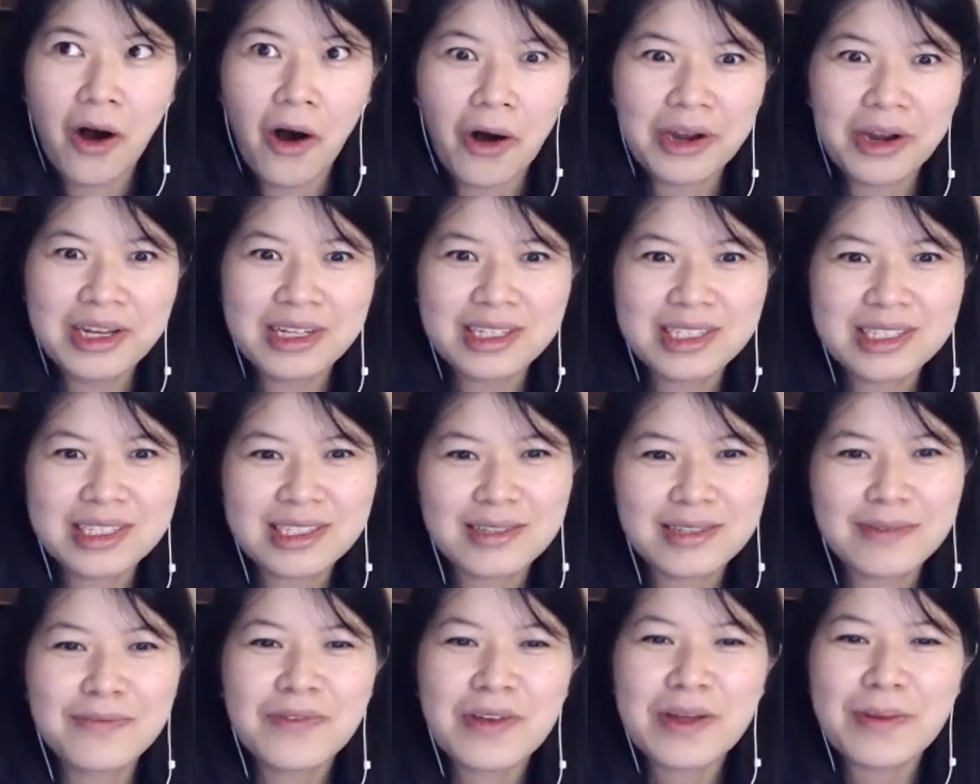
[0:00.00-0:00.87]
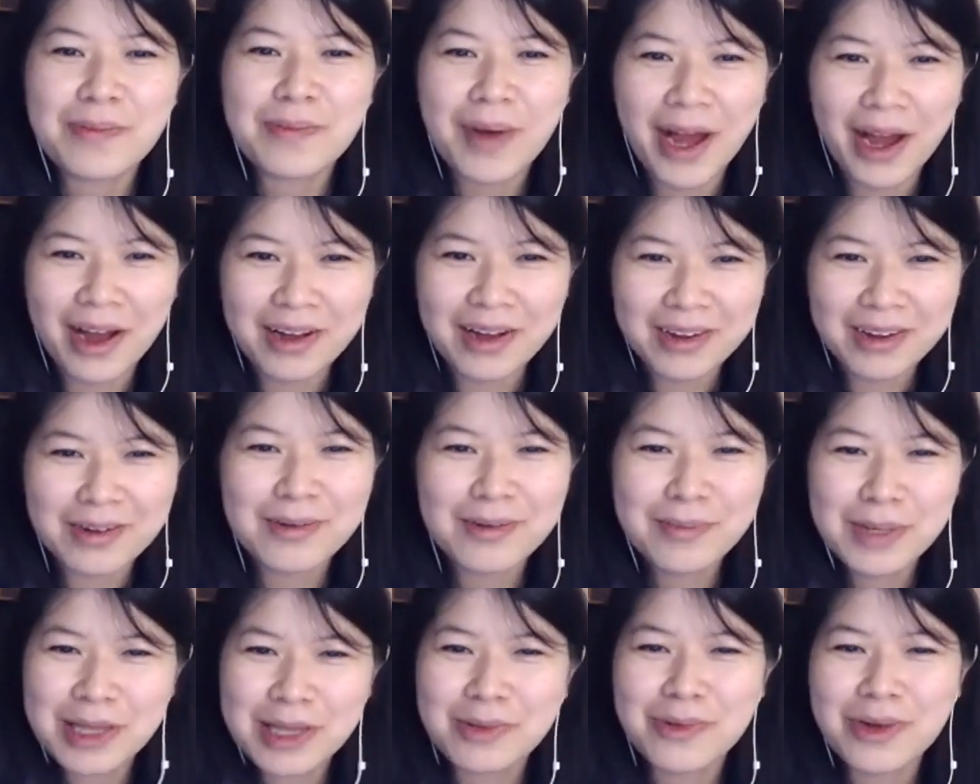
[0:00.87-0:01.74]
honest feedback
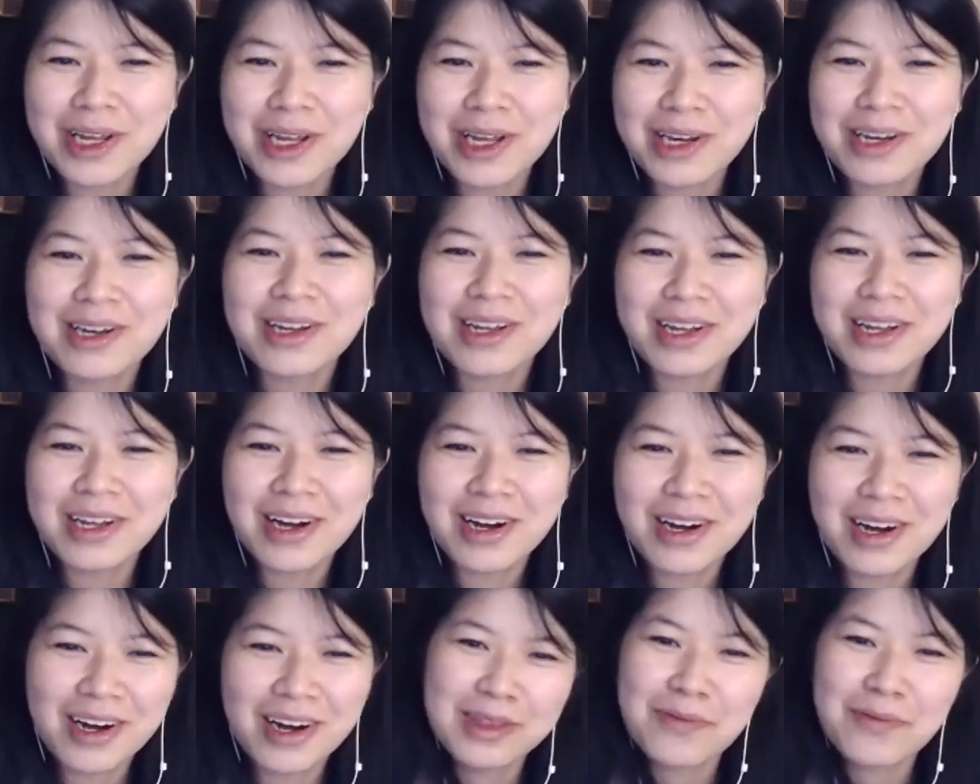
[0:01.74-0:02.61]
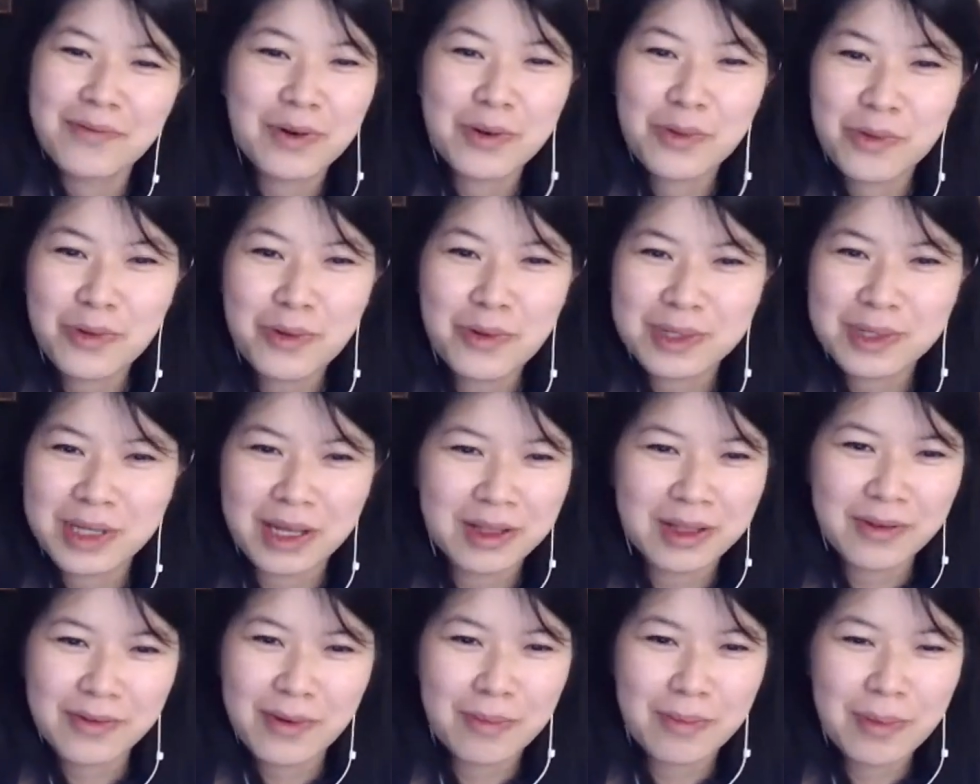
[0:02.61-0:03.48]
between different groups
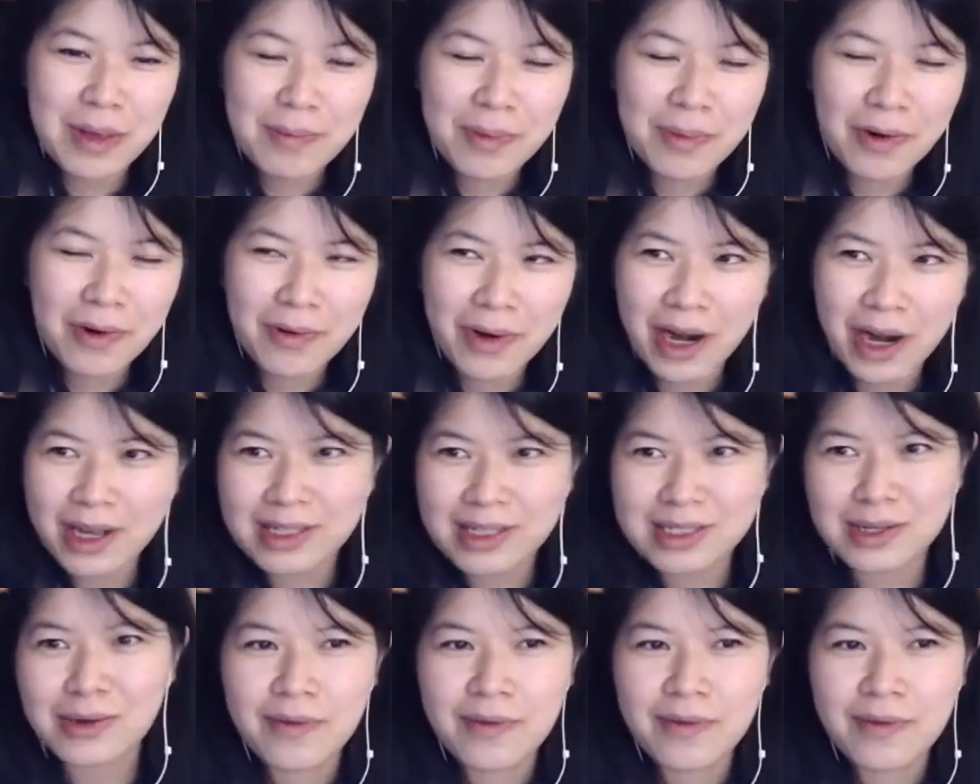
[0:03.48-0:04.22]
and different people, right?